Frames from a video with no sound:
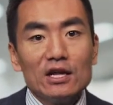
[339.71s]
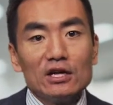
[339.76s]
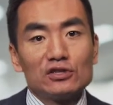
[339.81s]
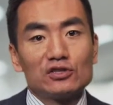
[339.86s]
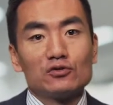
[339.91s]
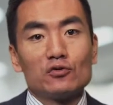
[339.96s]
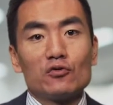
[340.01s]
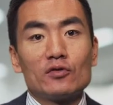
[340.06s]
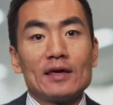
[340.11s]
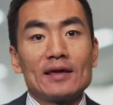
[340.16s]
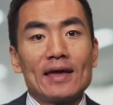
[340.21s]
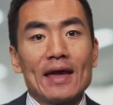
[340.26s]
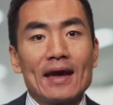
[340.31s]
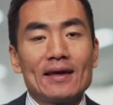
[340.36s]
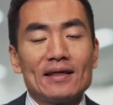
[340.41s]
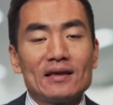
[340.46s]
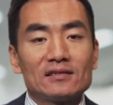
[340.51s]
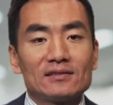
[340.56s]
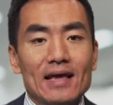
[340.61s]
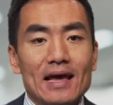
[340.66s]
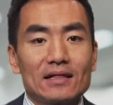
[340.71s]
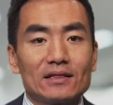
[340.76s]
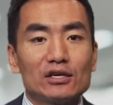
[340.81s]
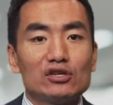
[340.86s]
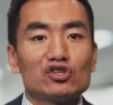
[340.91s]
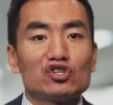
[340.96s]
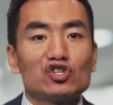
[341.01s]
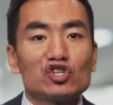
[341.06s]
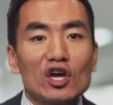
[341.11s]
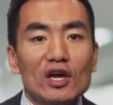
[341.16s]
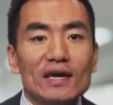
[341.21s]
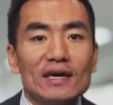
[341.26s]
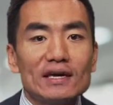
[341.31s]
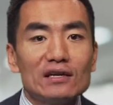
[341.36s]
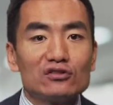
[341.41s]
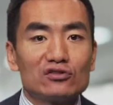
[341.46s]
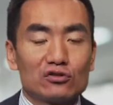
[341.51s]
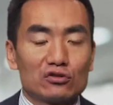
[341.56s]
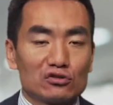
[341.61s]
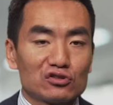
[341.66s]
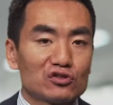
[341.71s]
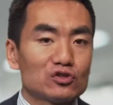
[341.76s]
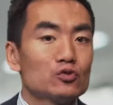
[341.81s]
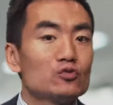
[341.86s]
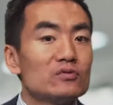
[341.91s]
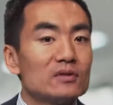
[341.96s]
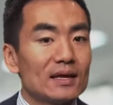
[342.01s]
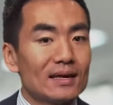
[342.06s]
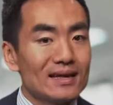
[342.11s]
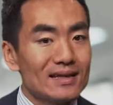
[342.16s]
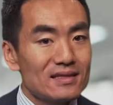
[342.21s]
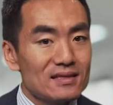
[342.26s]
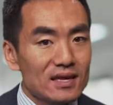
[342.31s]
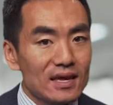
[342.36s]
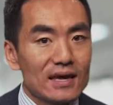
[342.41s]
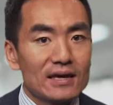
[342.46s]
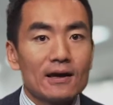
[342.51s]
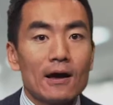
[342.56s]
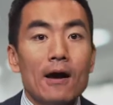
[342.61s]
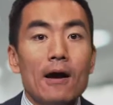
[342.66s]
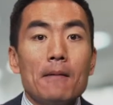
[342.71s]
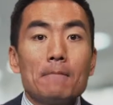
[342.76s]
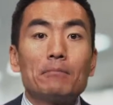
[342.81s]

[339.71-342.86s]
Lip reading: So they can't exactly change their student intake,